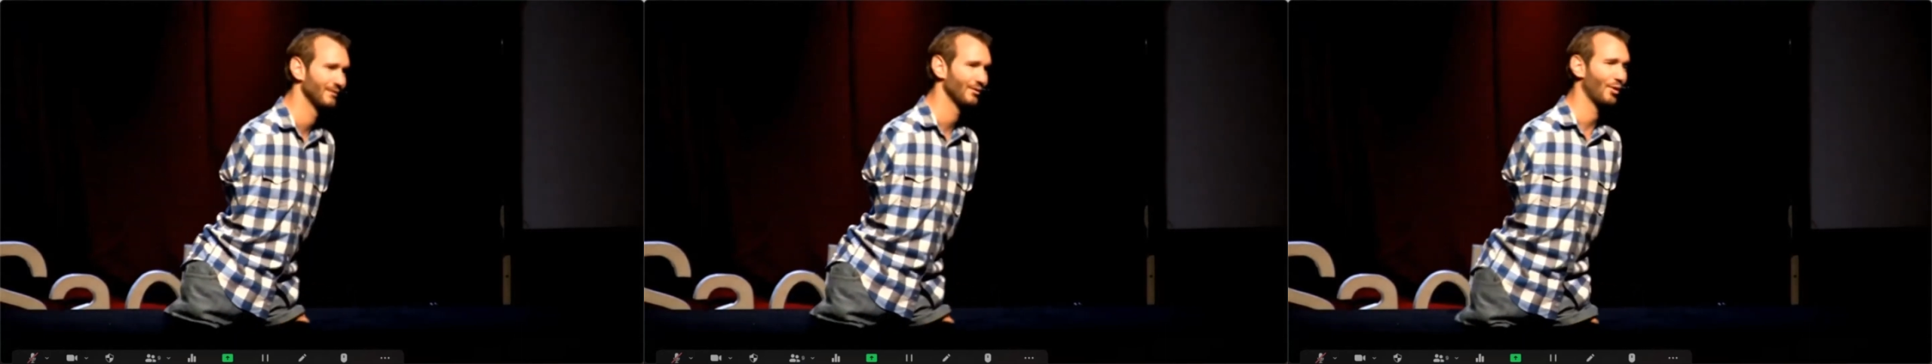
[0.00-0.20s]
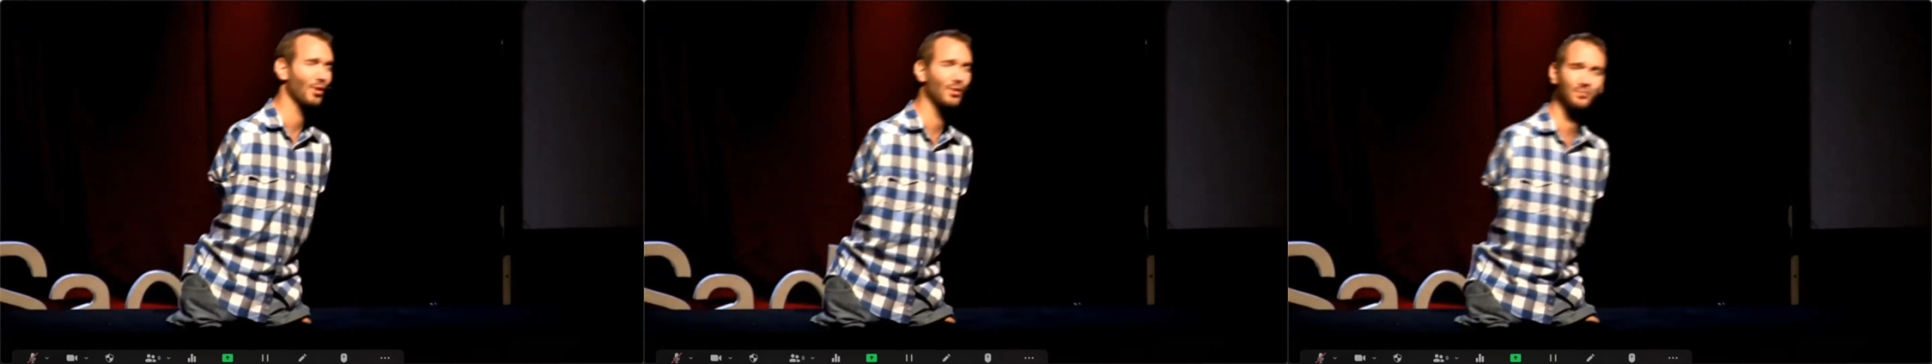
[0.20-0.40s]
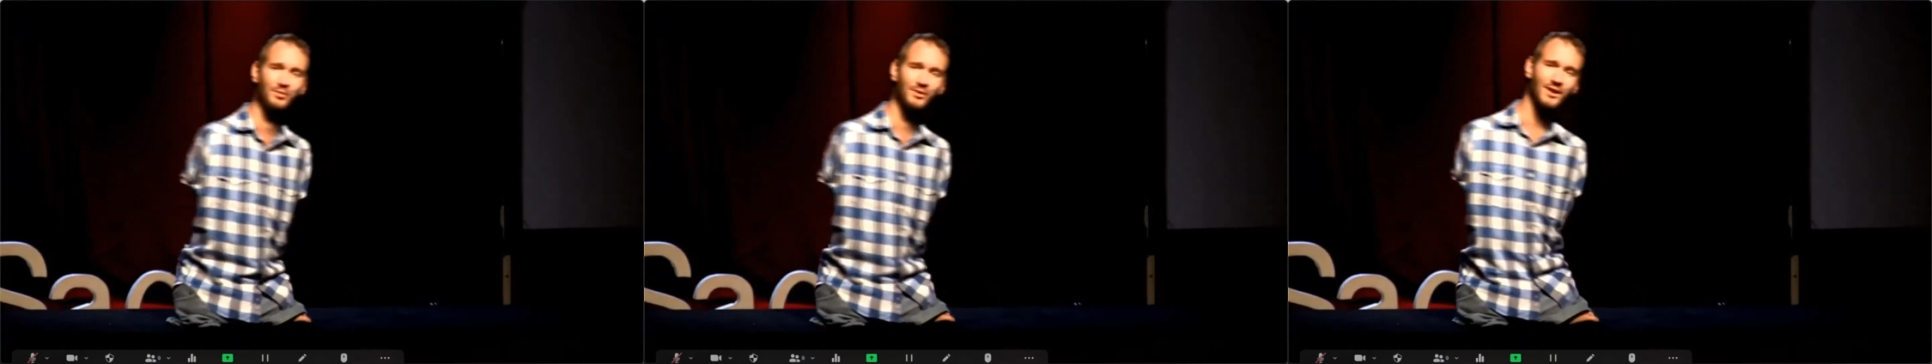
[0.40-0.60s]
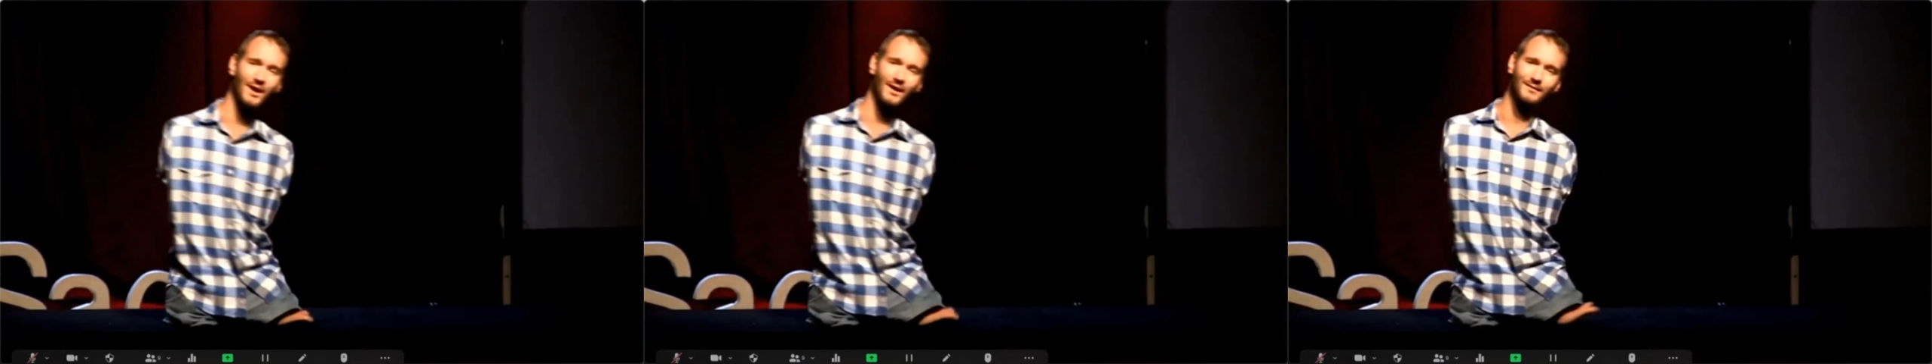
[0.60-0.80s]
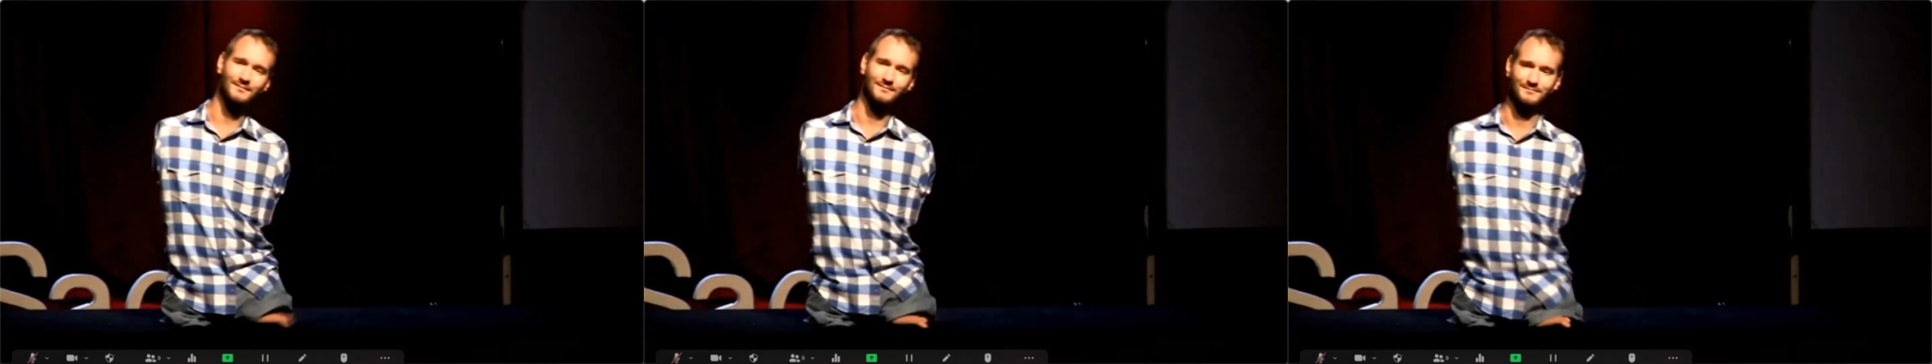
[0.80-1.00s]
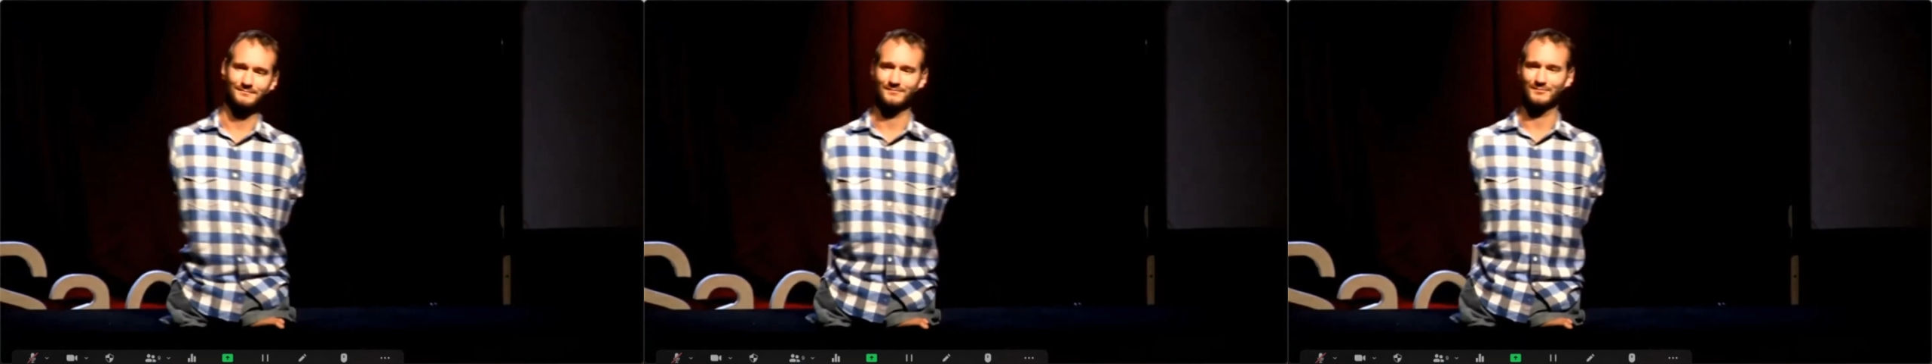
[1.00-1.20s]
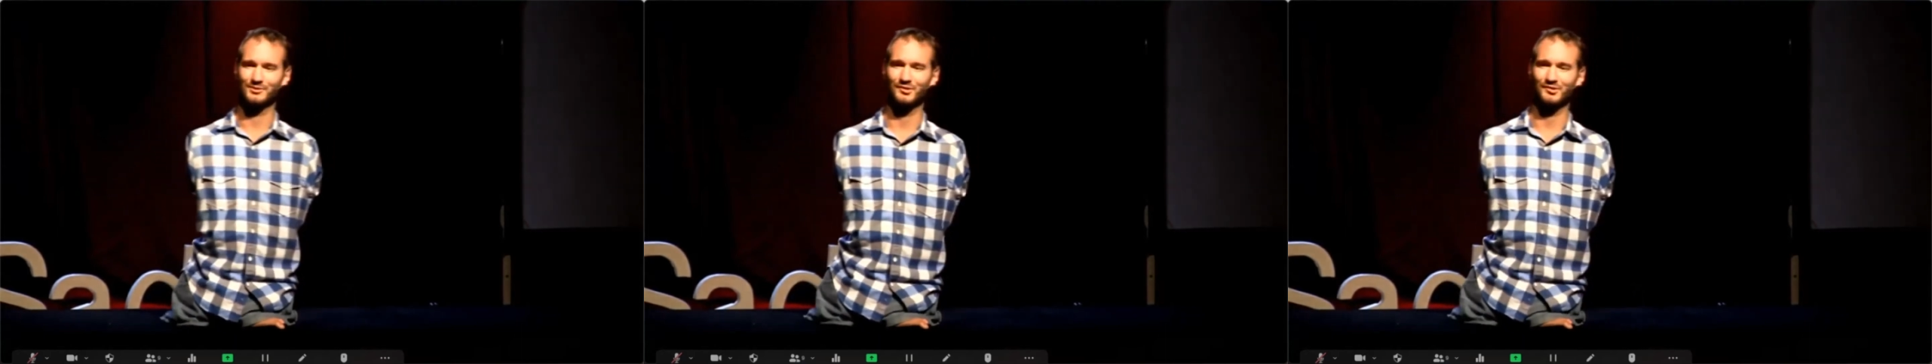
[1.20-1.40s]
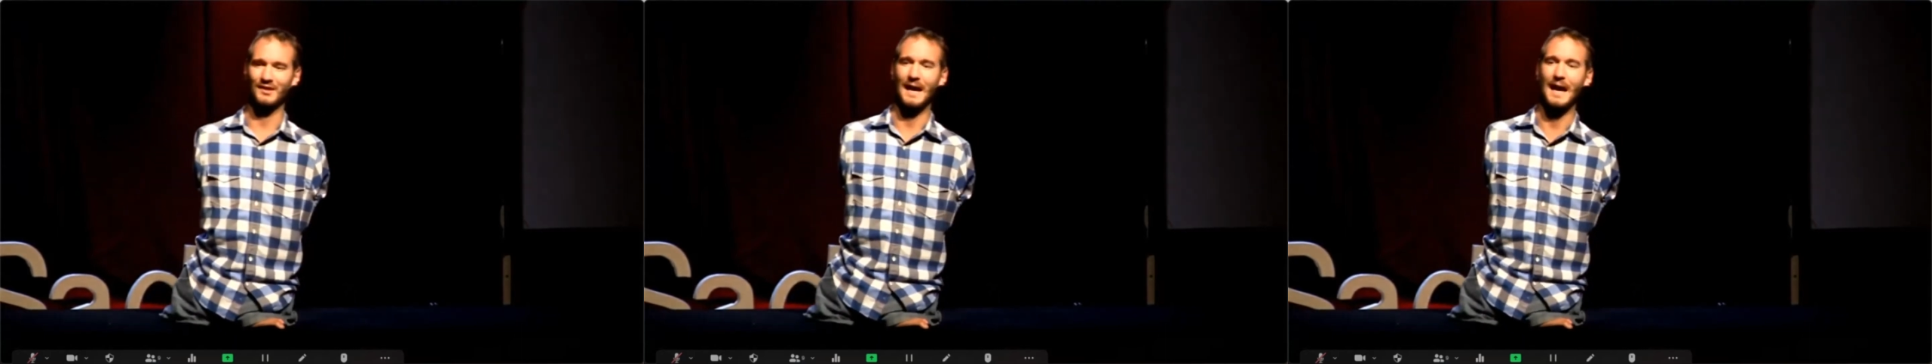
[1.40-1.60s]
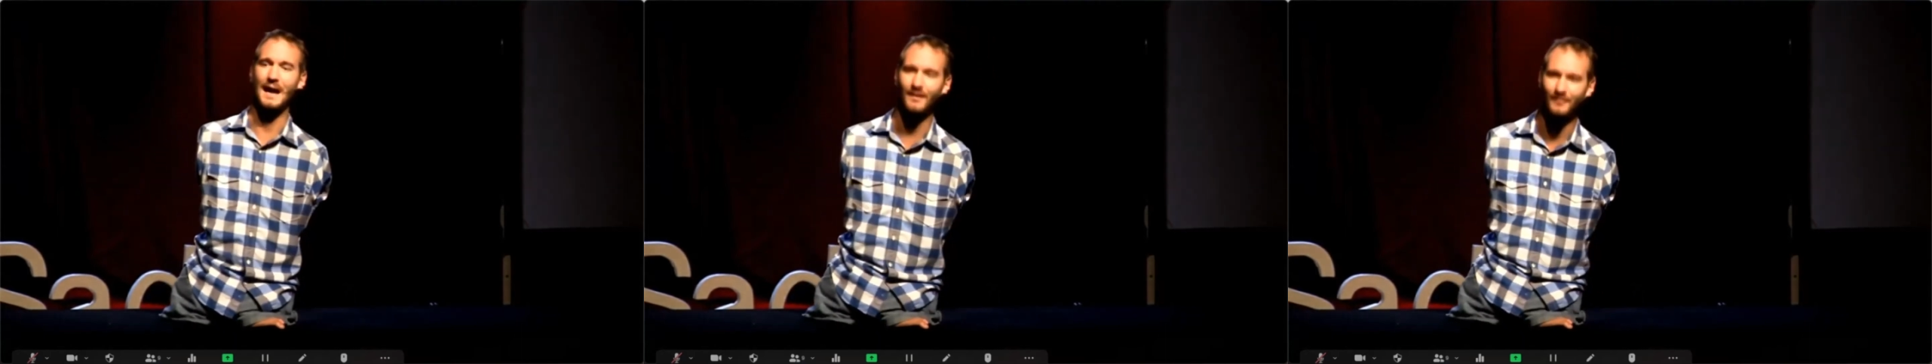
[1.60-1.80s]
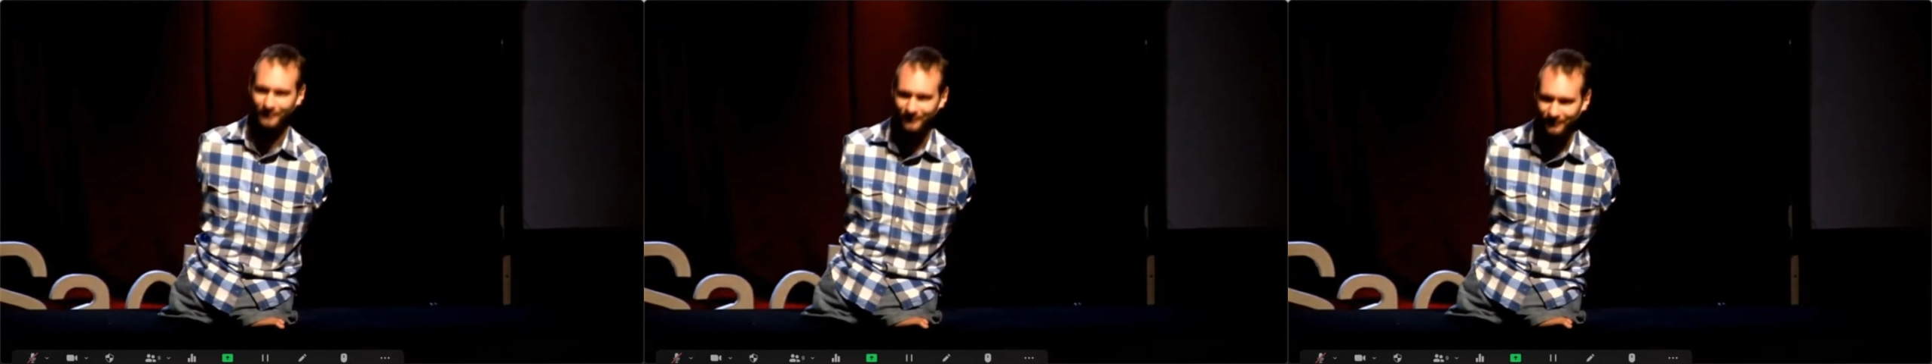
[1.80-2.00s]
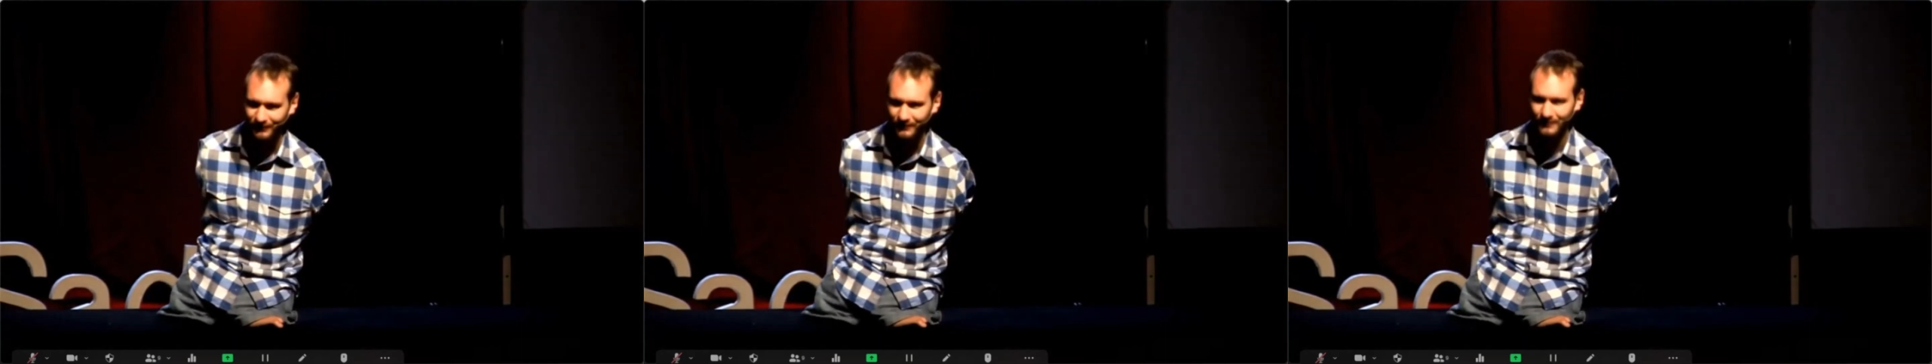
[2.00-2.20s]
Hope you can't just have